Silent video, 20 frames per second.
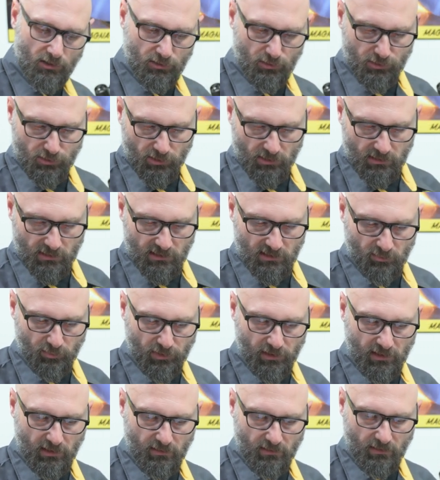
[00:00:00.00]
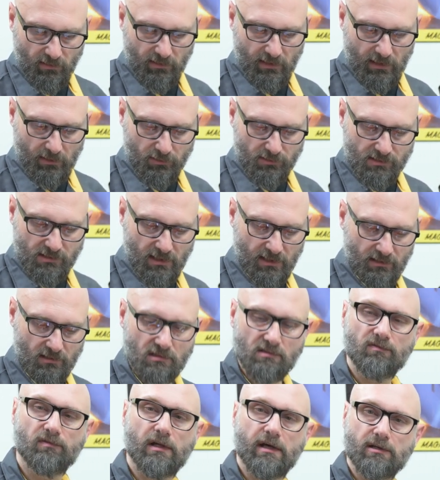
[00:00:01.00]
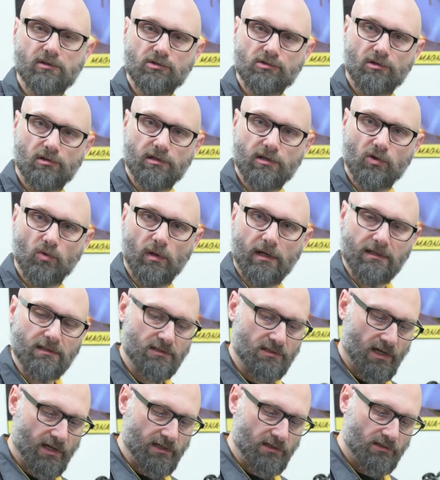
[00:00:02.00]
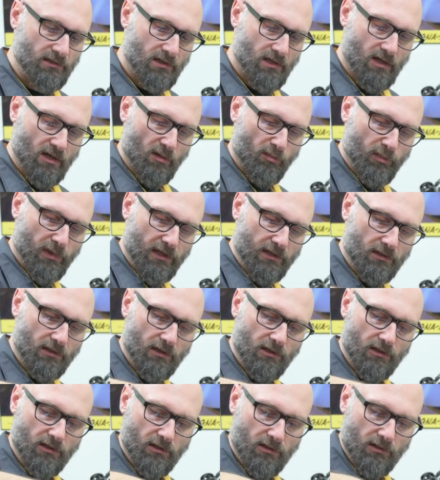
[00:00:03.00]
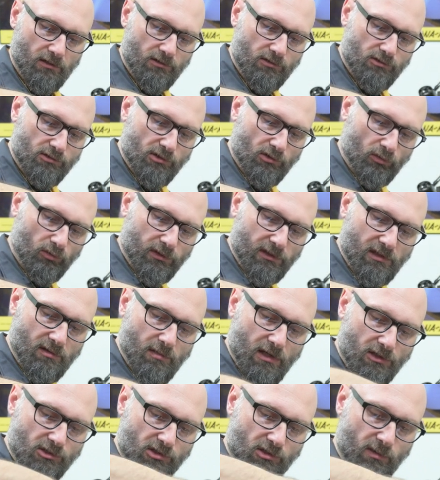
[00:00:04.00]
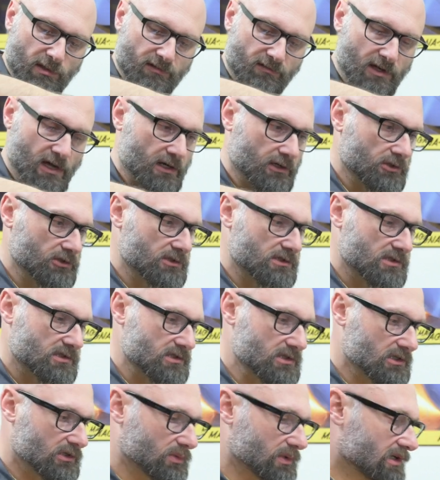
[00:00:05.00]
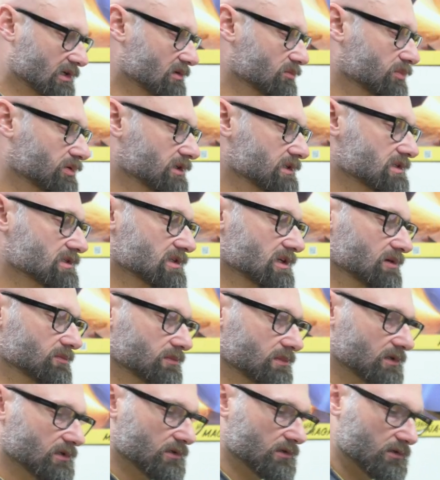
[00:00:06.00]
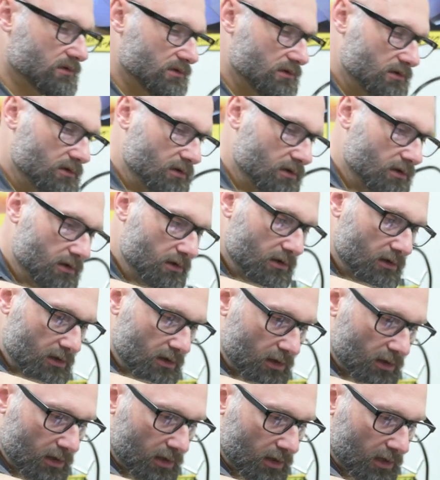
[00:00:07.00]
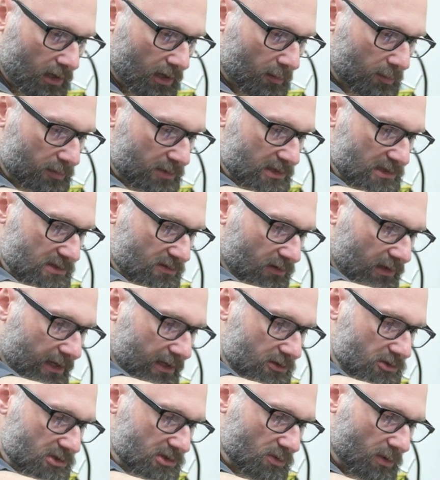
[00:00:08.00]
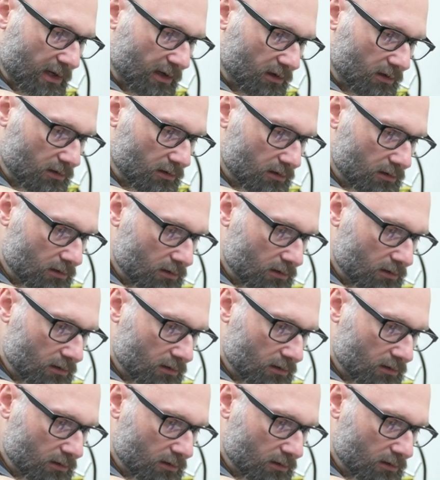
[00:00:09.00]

You shouldn't need to put anything on the outside. This flange is already quite tight, but to really make sure we've got a good seal, we can put some up this flange as well.